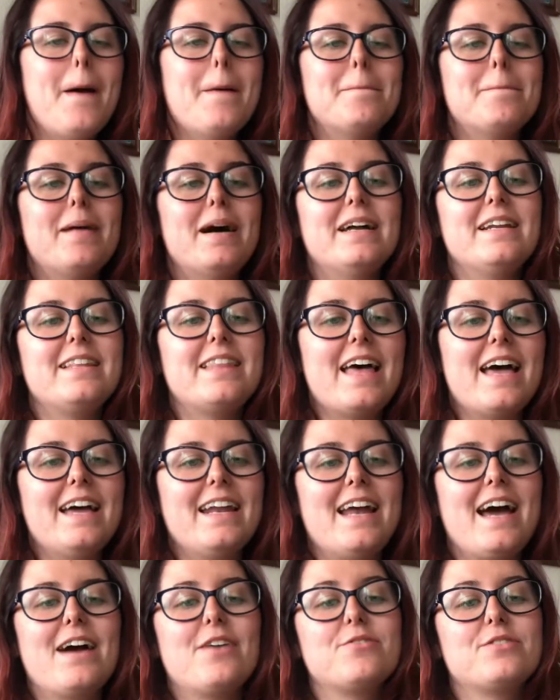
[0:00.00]
But
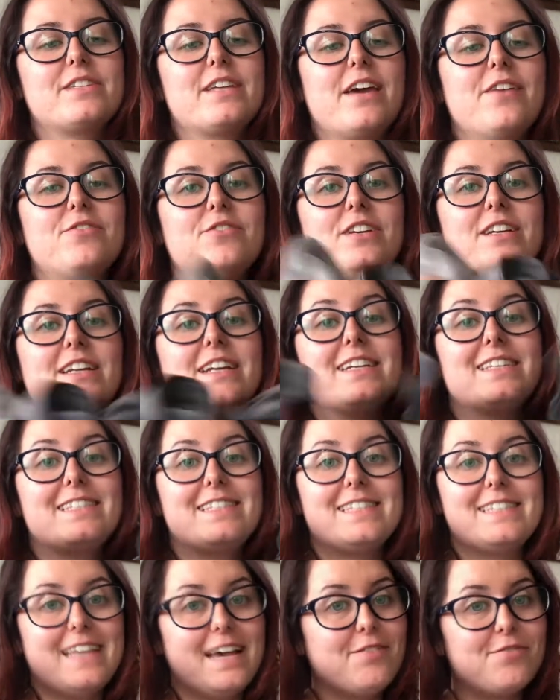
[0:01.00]
then I was gifted
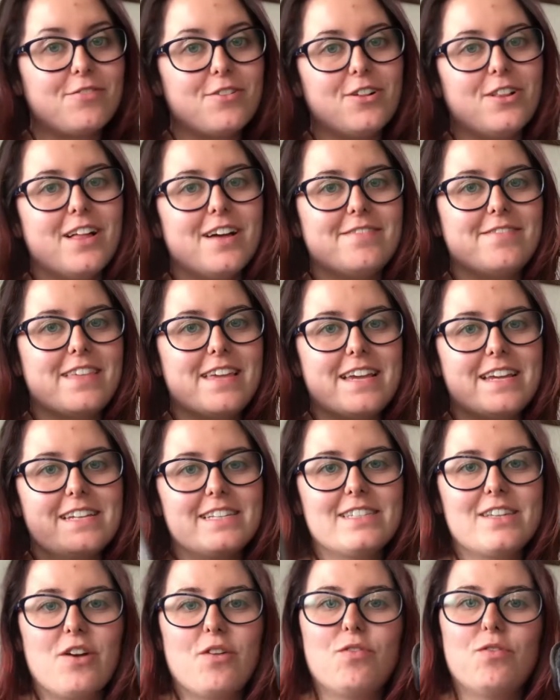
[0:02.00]
several of
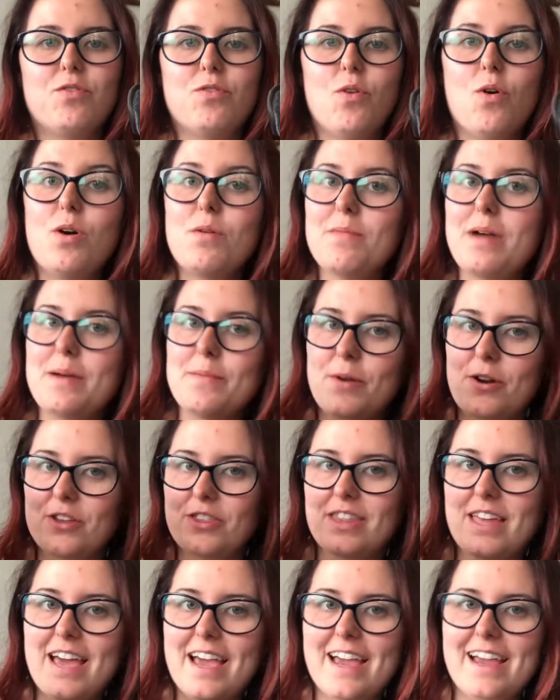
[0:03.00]
these for my
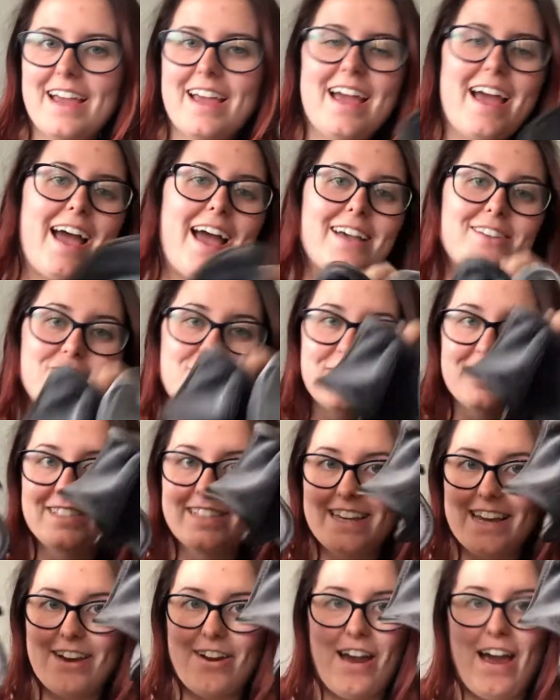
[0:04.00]
birthday. As you can
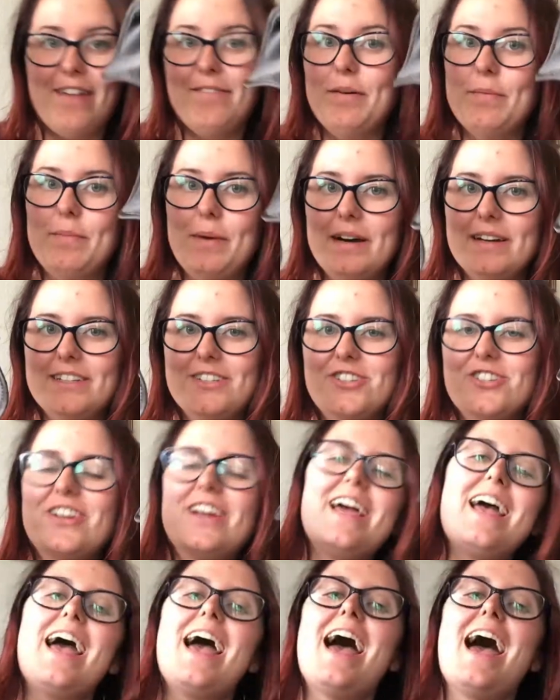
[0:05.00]
see here, I have a bunch.
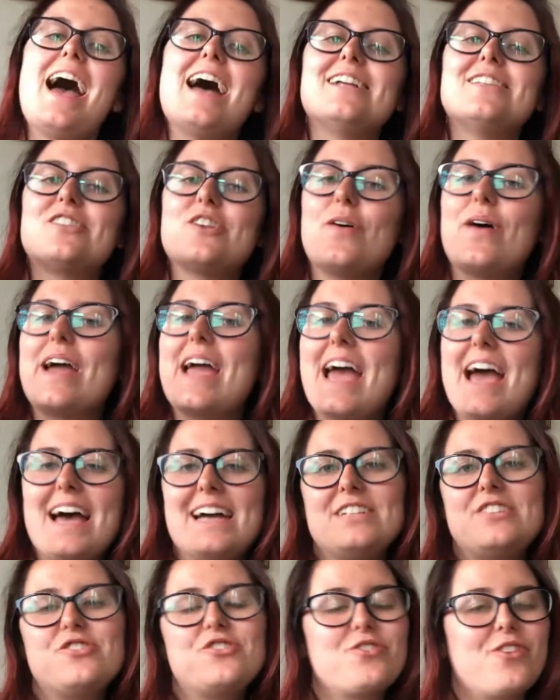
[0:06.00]
And so I
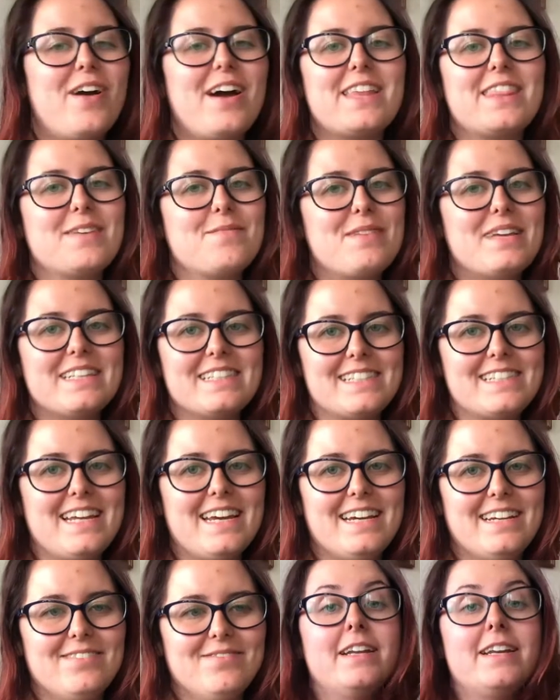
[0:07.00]
had to try them
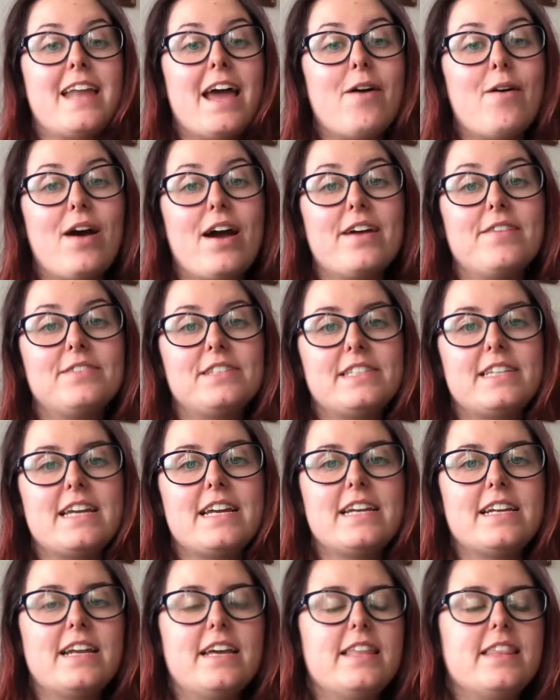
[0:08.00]
instead. Now, I have
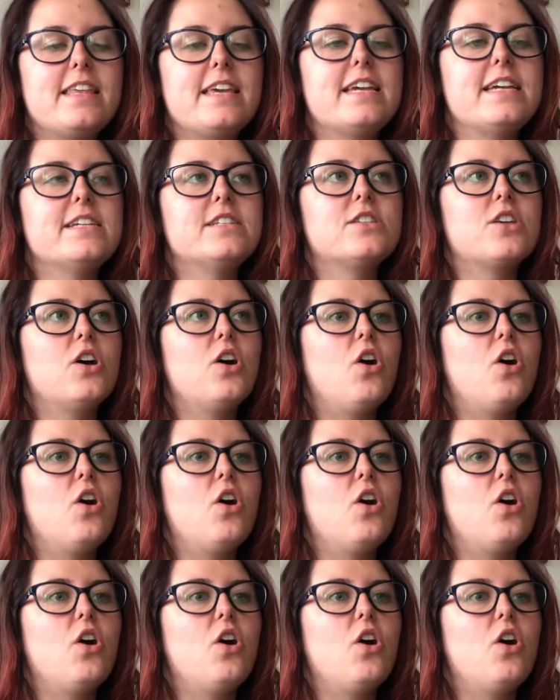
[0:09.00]
seen these